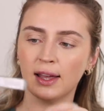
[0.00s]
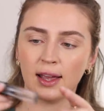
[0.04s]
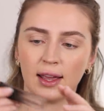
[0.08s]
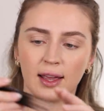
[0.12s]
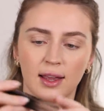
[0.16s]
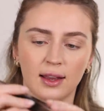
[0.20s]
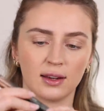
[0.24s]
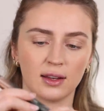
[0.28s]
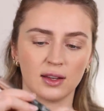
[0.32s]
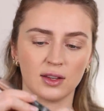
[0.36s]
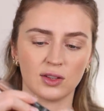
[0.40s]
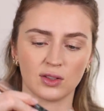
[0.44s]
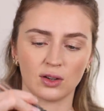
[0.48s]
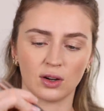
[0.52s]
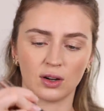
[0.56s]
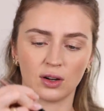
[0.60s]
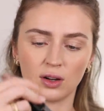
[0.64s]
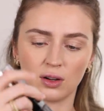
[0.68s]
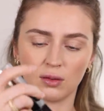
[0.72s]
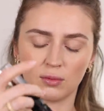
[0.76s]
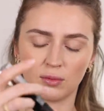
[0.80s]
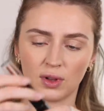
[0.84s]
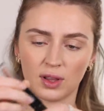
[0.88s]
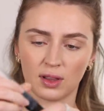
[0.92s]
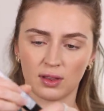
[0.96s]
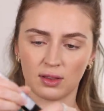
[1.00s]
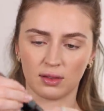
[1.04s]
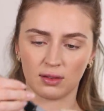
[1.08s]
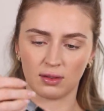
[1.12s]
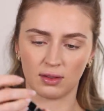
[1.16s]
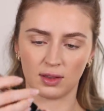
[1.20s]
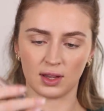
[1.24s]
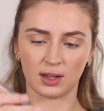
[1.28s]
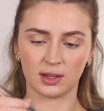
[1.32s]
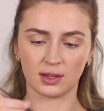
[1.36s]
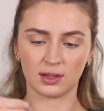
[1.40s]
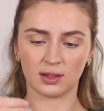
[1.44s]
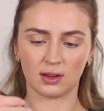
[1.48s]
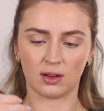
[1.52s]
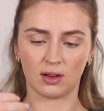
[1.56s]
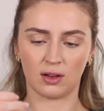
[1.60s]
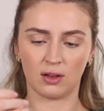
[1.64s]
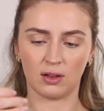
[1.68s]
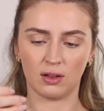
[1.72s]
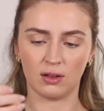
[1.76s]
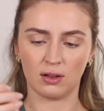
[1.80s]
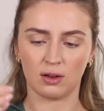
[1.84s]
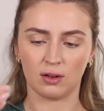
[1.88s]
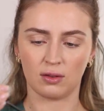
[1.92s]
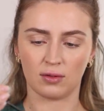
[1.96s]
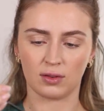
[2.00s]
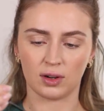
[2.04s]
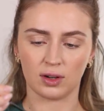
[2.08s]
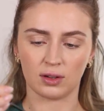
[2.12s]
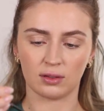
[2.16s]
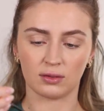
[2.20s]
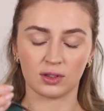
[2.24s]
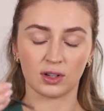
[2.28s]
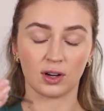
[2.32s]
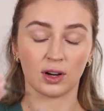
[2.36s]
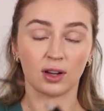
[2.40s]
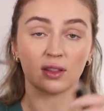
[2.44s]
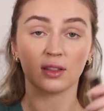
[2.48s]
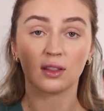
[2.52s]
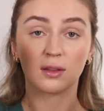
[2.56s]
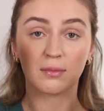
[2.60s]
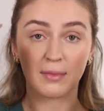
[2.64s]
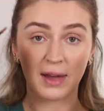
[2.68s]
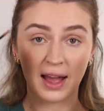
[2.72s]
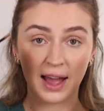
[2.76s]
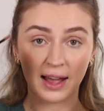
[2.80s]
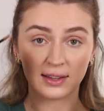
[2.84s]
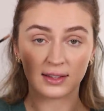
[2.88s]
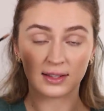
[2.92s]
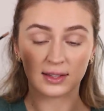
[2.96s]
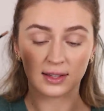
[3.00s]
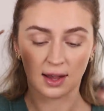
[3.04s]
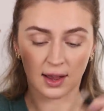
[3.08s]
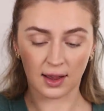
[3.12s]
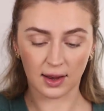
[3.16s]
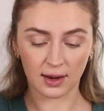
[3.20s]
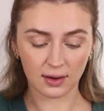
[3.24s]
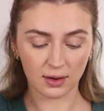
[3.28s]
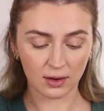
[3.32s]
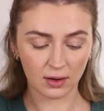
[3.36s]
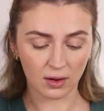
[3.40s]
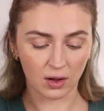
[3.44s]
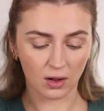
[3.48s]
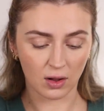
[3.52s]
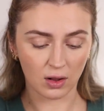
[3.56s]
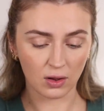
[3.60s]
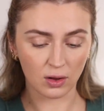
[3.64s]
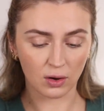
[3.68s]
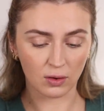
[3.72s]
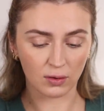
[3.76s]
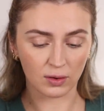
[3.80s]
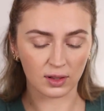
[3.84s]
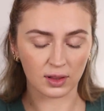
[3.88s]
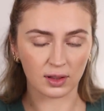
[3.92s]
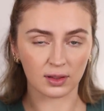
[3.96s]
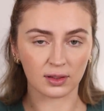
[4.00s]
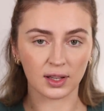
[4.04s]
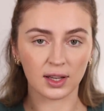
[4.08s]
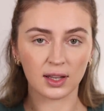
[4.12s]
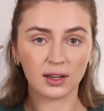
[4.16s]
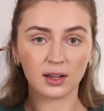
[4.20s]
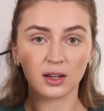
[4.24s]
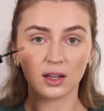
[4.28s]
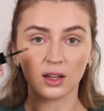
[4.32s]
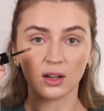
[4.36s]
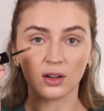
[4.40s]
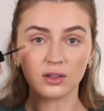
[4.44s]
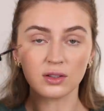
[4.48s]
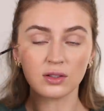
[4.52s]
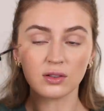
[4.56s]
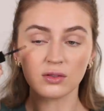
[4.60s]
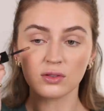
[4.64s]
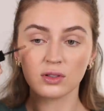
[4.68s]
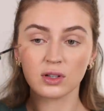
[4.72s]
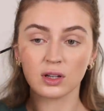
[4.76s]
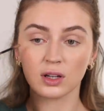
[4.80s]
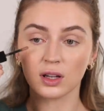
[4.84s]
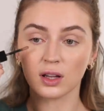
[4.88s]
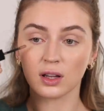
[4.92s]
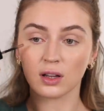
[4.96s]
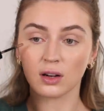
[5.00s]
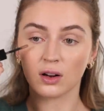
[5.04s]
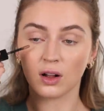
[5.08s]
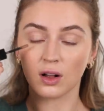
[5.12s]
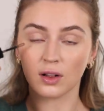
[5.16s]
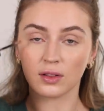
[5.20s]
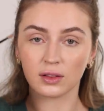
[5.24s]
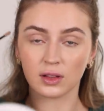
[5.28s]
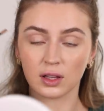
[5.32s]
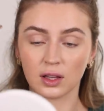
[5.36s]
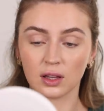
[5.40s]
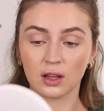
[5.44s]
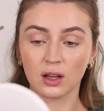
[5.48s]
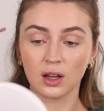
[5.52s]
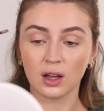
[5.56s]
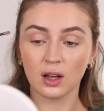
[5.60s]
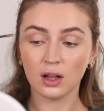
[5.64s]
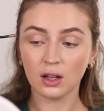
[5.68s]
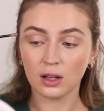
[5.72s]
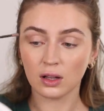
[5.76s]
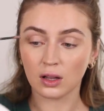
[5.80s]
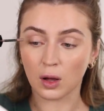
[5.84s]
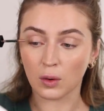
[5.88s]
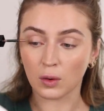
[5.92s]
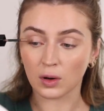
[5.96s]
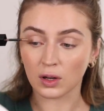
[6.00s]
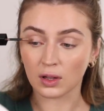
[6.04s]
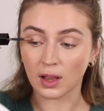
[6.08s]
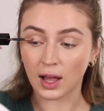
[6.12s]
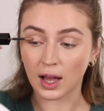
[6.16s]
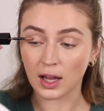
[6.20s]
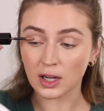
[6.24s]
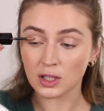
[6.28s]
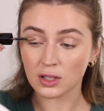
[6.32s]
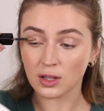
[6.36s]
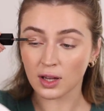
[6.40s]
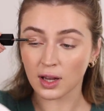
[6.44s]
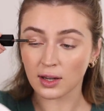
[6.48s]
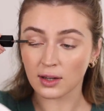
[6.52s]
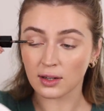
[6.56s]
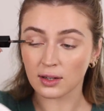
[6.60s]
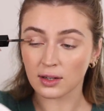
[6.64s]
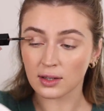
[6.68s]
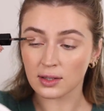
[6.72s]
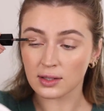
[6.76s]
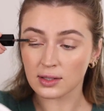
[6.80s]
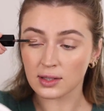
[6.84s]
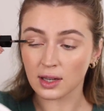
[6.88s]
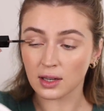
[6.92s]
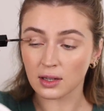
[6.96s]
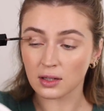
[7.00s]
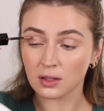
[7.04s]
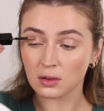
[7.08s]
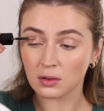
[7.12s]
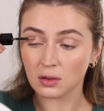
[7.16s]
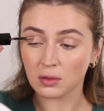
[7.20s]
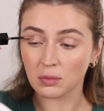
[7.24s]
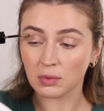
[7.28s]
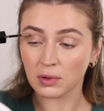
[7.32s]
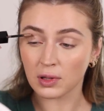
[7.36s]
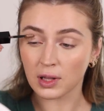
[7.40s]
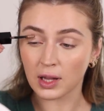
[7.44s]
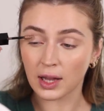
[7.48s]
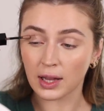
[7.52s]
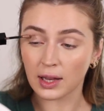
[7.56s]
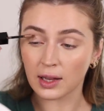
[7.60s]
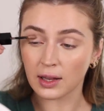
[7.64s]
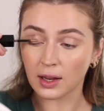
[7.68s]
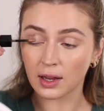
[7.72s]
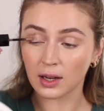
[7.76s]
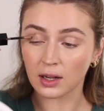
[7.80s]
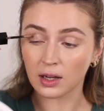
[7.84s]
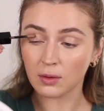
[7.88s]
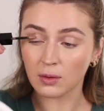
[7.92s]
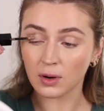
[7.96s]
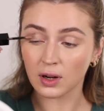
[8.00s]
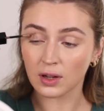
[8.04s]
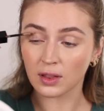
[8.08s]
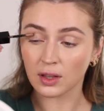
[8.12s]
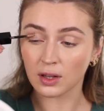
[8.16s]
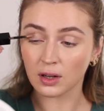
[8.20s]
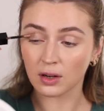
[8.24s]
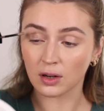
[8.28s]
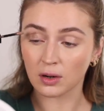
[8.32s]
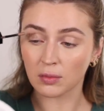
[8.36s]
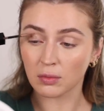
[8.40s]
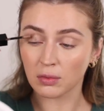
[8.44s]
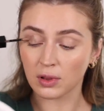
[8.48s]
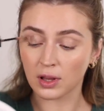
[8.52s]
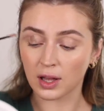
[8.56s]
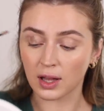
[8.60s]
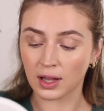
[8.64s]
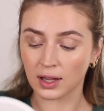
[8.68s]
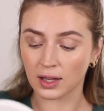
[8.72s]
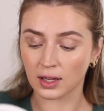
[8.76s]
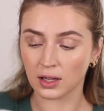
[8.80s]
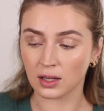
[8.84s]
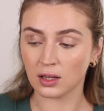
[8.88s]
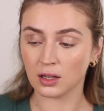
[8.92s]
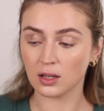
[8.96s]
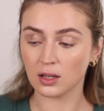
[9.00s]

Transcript: and he started with this all over, sorry, the matte side, all over the lid. And he also took it on the lower lash line and he said to apply it anywhere that you're applying